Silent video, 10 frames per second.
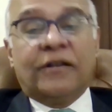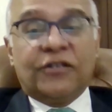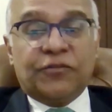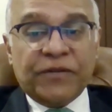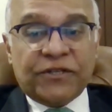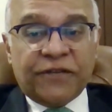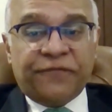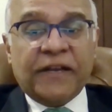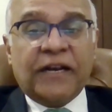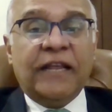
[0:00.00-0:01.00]

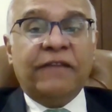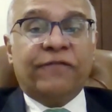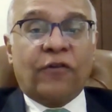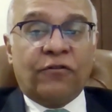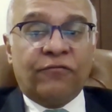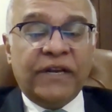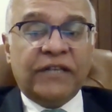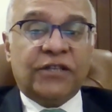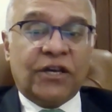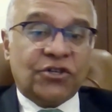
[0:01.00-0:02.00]
specifically for
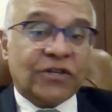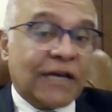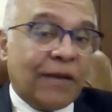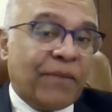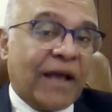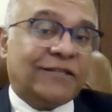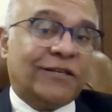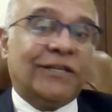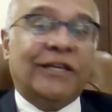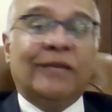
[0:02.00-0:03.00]
research
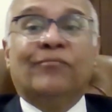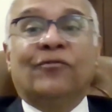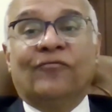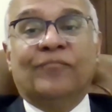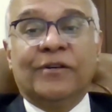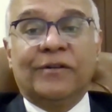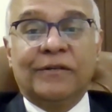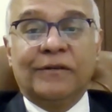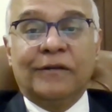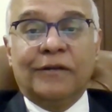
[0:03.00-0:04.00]
capacity improvement
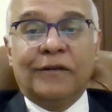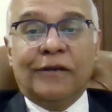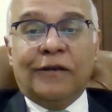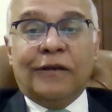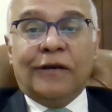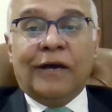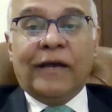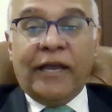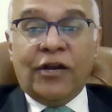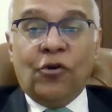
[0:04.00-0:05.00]

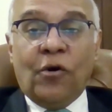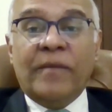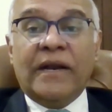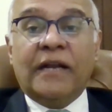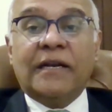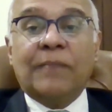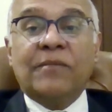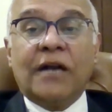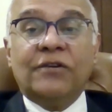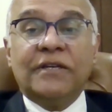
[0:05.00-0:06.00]
in lower middle income
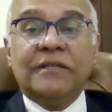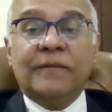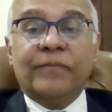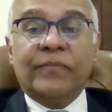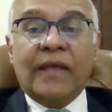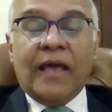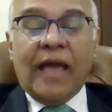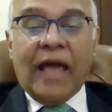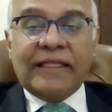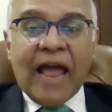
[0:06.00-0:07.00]
countries.
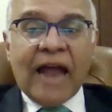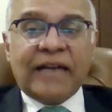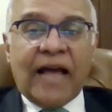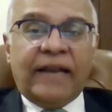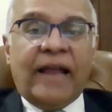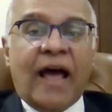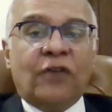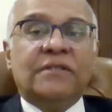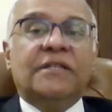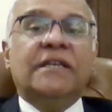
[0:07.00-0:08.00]
And that
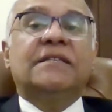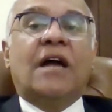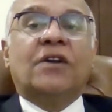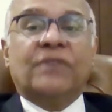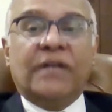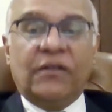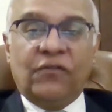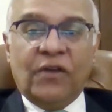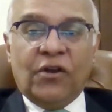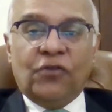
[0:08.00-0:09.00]
allows these countries
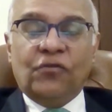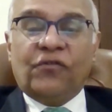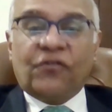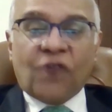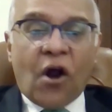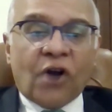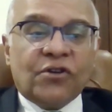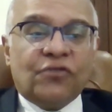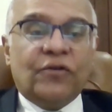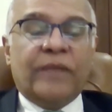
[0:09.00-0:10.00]
to start
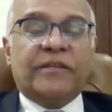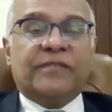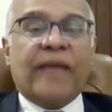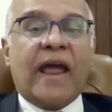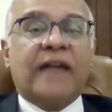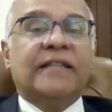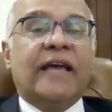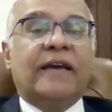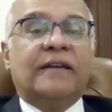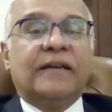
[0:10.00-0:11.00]
to expand their